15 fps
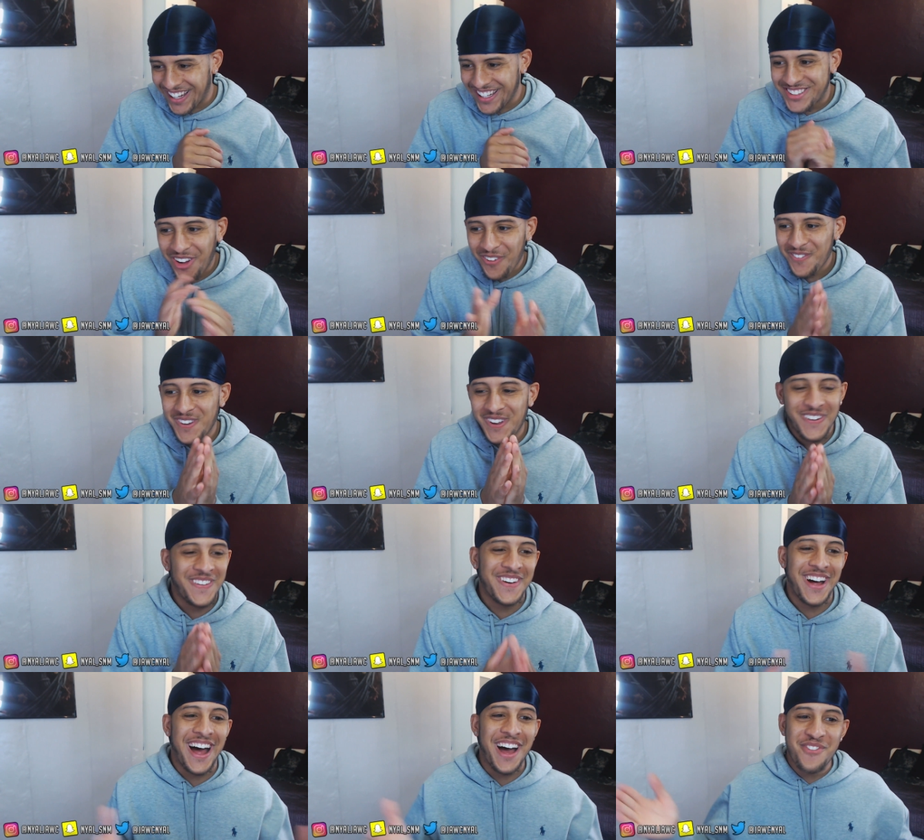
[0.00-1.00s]
I
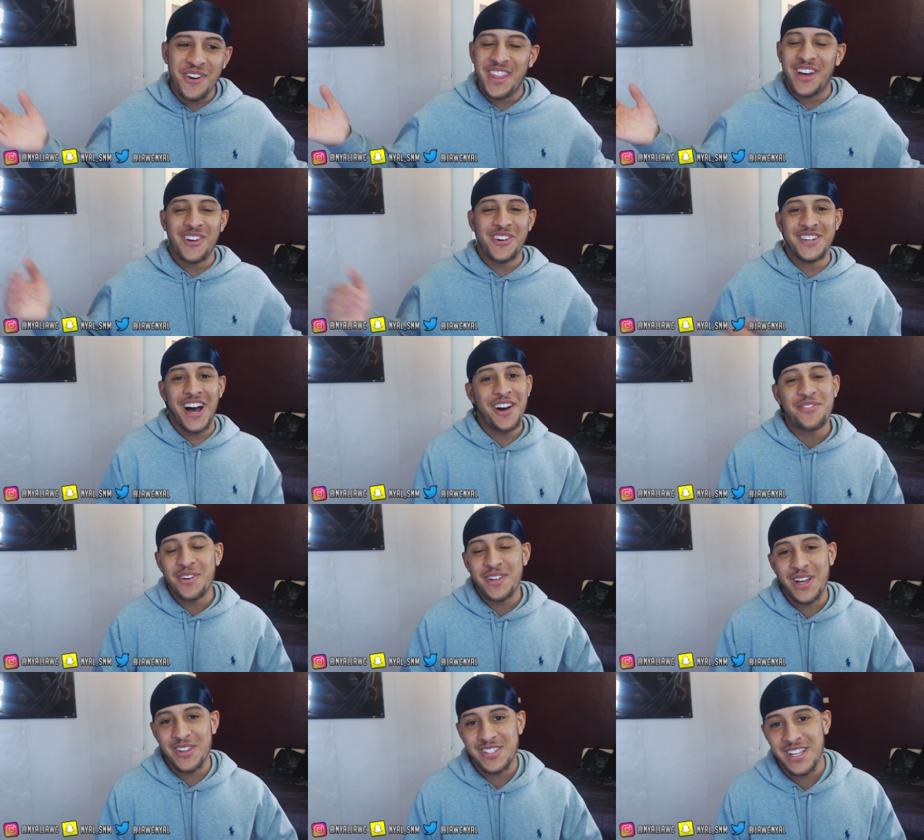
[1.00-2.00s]
don't know. I thought that
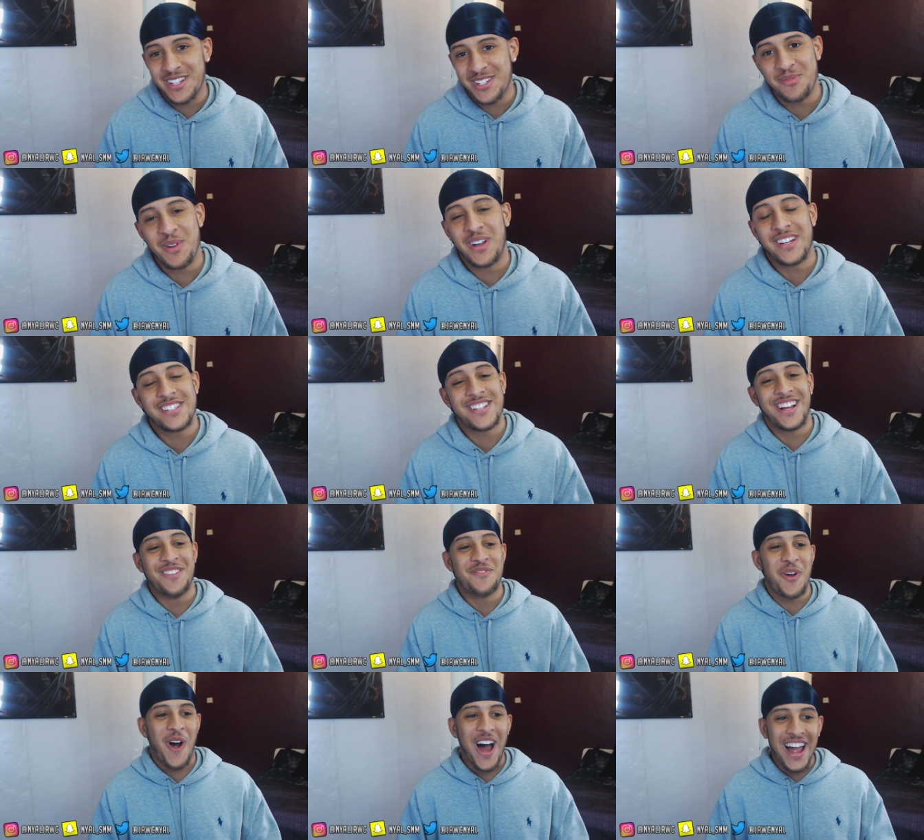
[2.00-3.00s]
I thought that was sick, to be
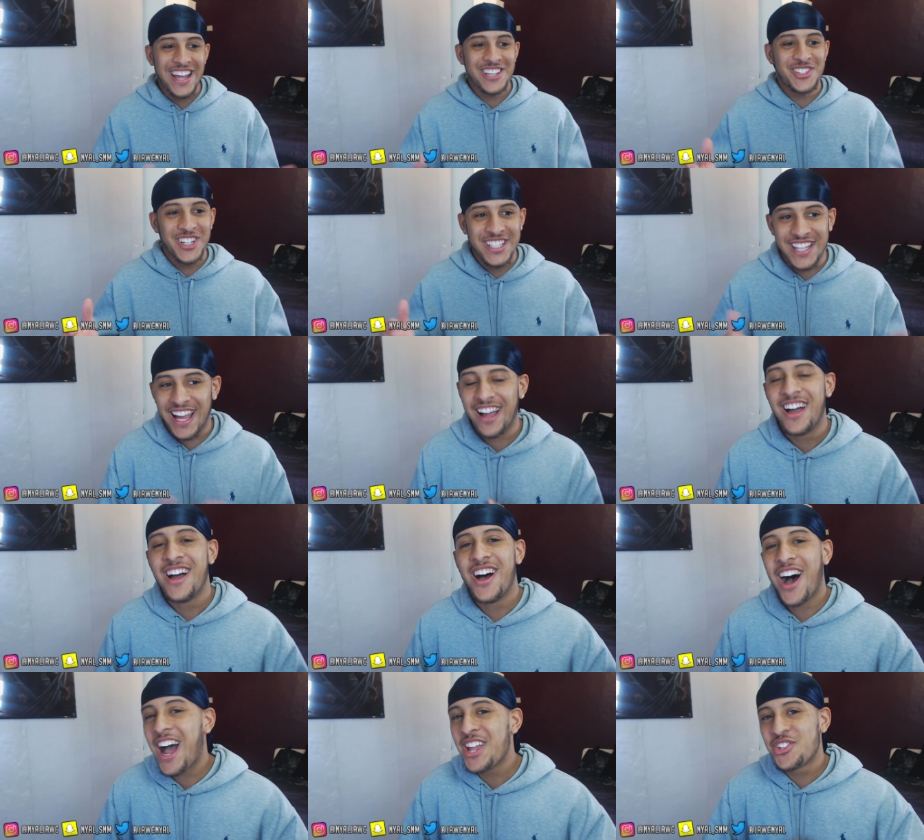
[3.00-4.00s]
honest. Like, bro, I enjoyed
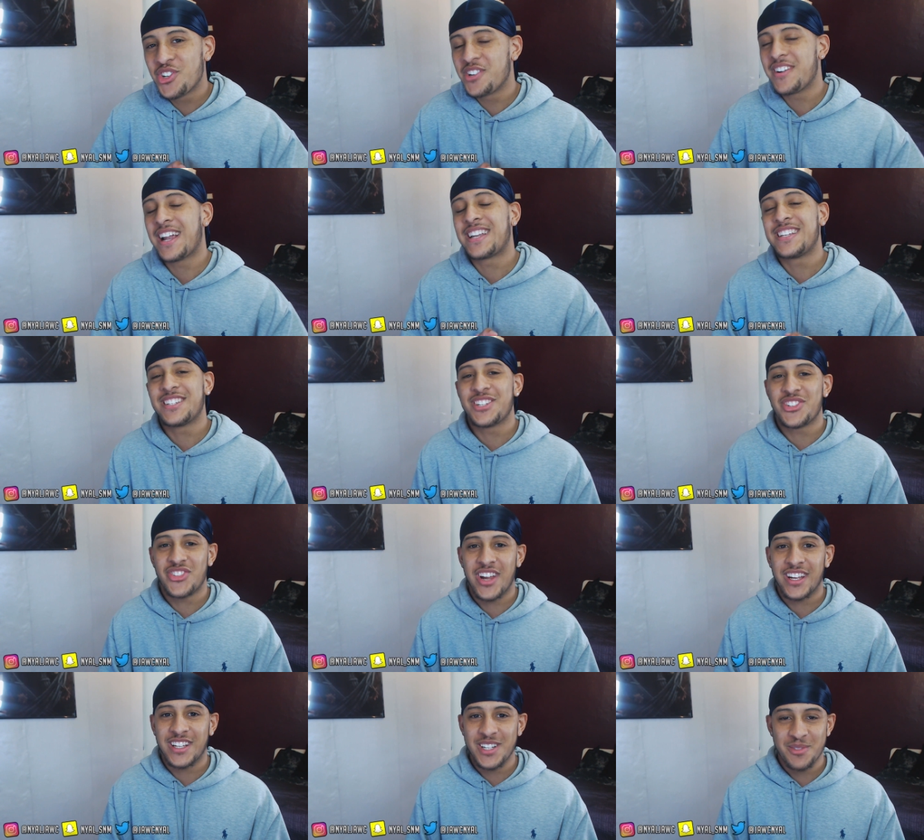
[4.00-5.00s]
that. I enjoy
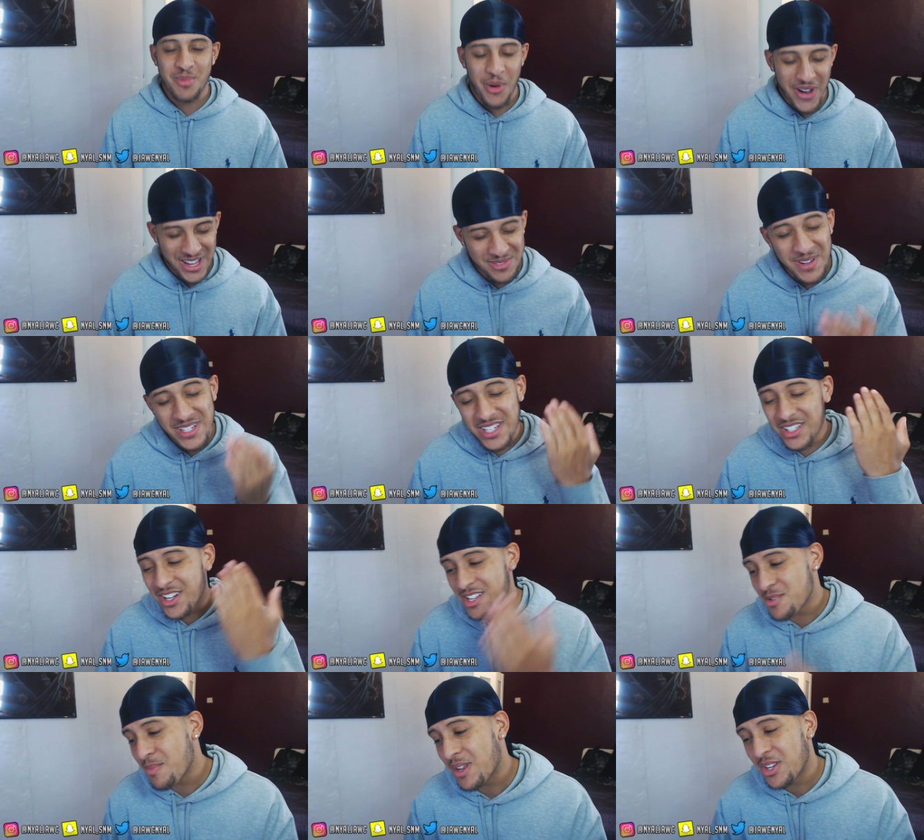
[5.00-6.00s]
reacting to Stray Kids, bro,
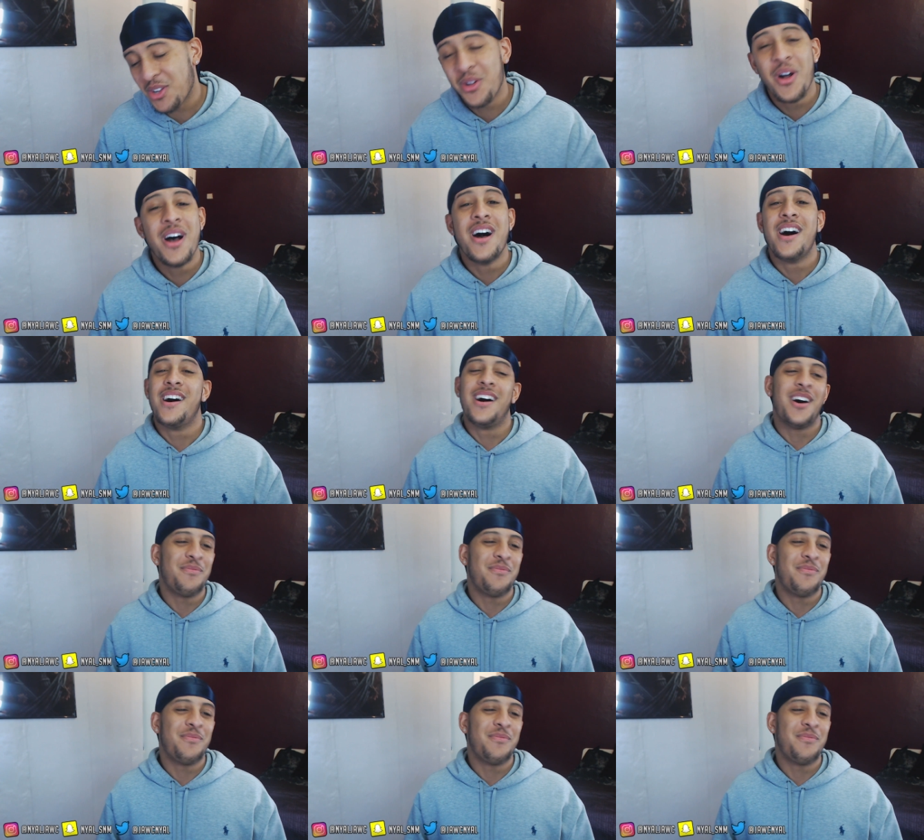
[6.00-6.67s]
especially God's Menu.